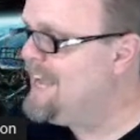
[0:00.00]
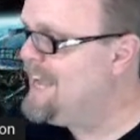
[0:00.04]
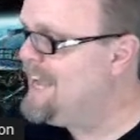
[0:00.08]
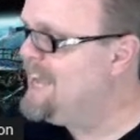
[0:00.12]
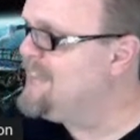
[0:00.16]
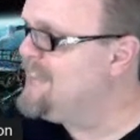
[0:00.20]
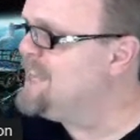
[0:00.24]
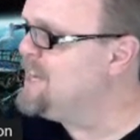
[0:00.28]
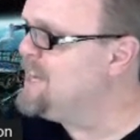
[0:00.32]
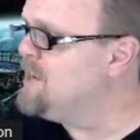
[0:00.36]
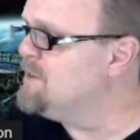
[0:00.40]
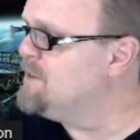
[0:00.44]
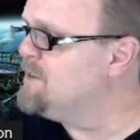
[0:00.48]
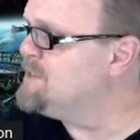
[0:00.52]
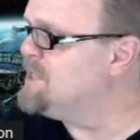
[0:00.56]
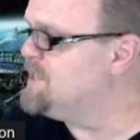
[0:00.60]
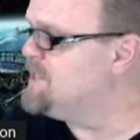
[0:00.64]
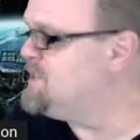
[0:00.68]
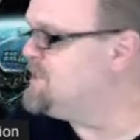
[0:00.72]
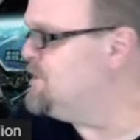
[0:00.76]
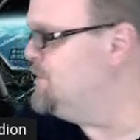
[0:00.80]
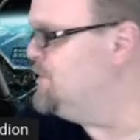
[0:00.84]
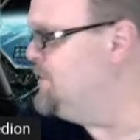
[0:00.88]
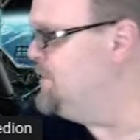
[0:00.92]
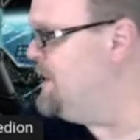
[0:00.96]
He then goes
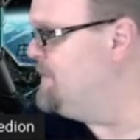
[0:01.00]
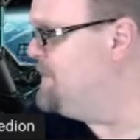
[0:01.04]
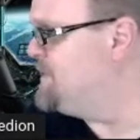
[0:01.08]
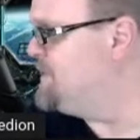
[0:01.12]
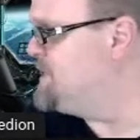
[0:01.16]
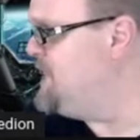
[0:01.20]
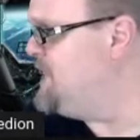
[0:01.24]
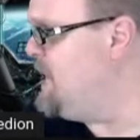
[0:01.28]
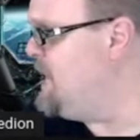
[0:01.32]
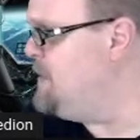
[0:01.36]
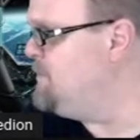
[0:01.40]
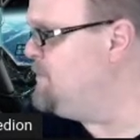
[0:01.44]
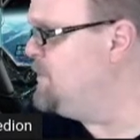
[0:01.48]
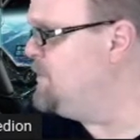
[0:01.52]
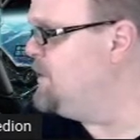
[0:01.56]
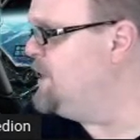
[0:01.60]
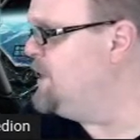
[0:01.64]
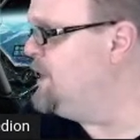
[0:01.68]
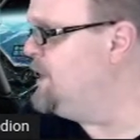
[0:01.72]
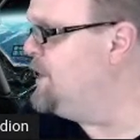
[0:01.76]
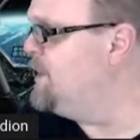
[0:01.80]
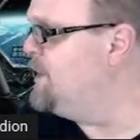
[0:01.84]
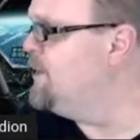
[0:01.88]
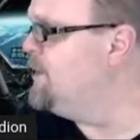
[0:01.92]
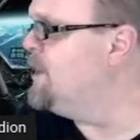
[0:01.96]
into, you have a table
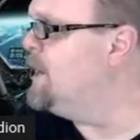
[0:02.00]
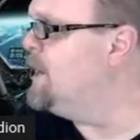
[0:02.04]
here